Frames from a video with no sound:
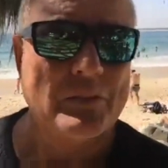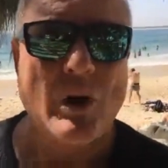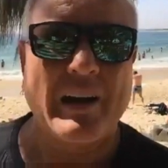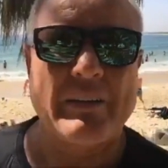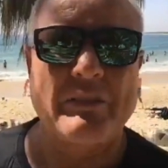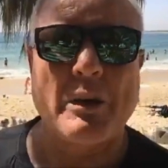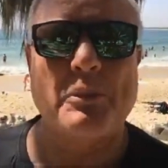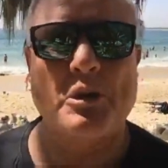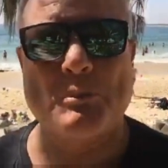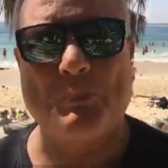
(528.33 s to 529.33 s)
Well, I'll give you a
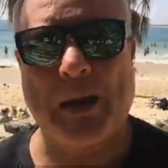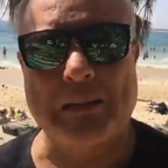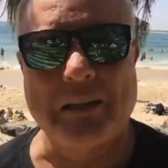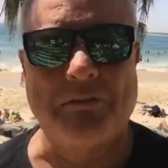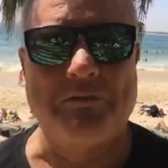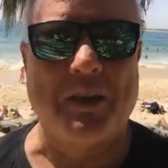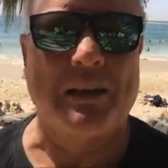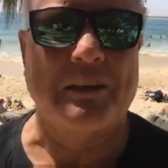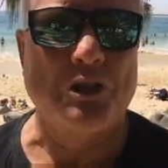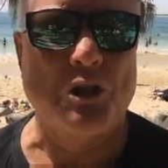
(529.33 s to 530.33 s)
perspective
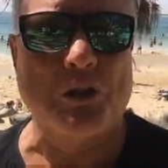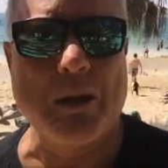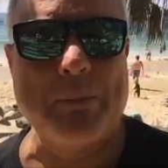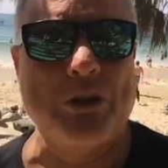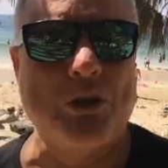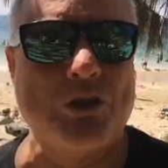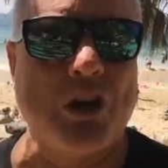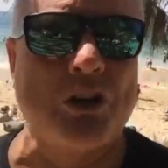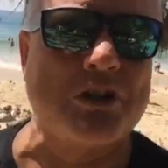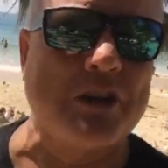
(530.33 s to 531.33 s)
that you can maybe use
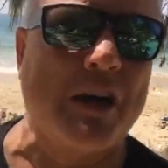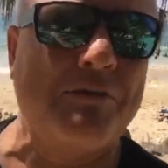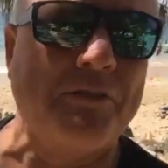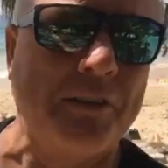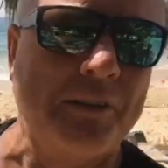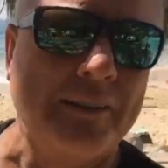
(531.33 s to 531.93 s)
on yourself,